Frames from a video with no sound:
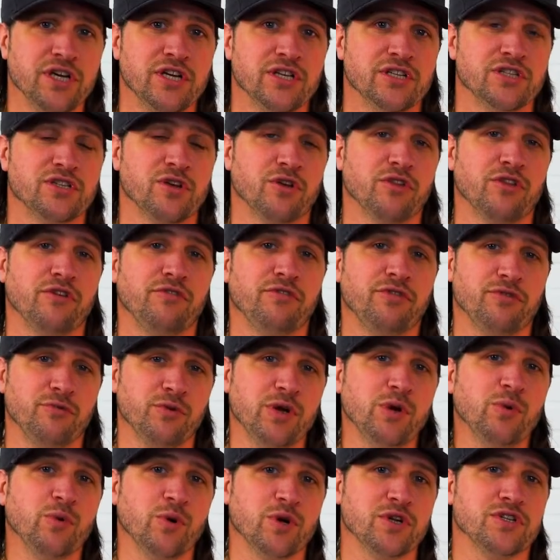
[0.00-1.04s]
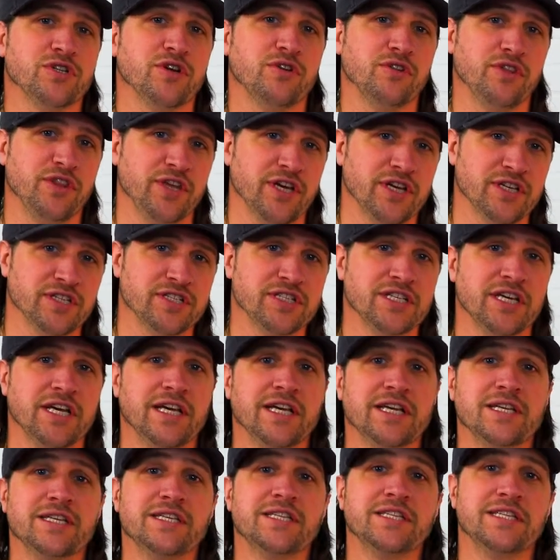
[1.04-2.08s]
So the 3 words are this:
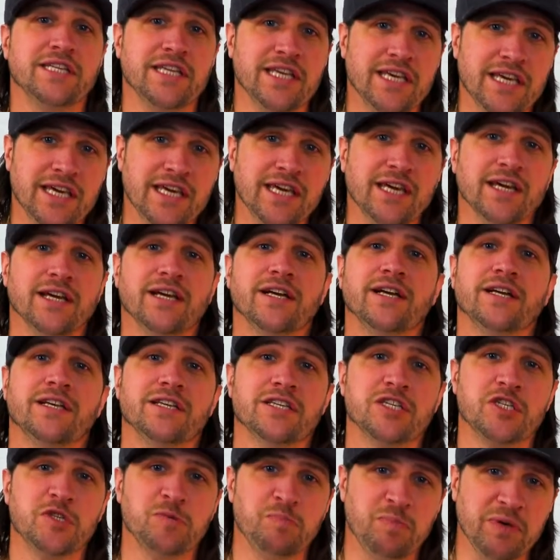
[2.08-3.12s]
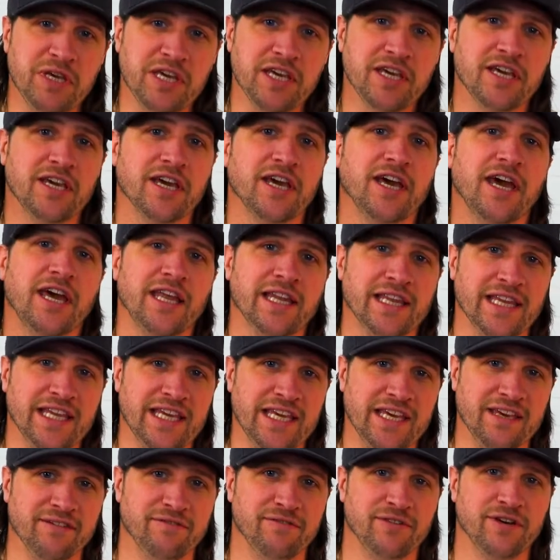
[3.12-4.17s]
see, speak, and
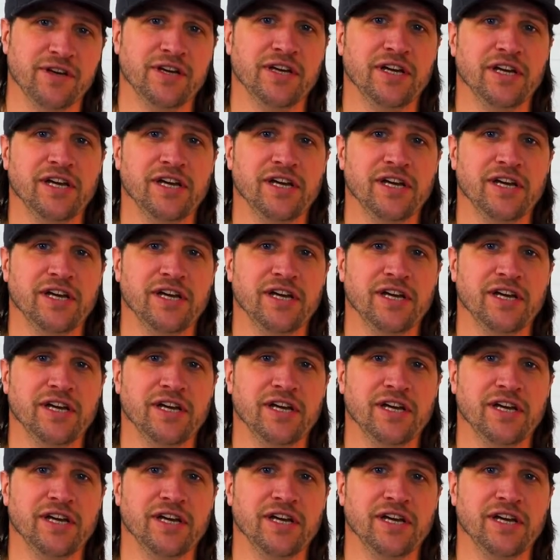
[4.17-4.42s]
leave.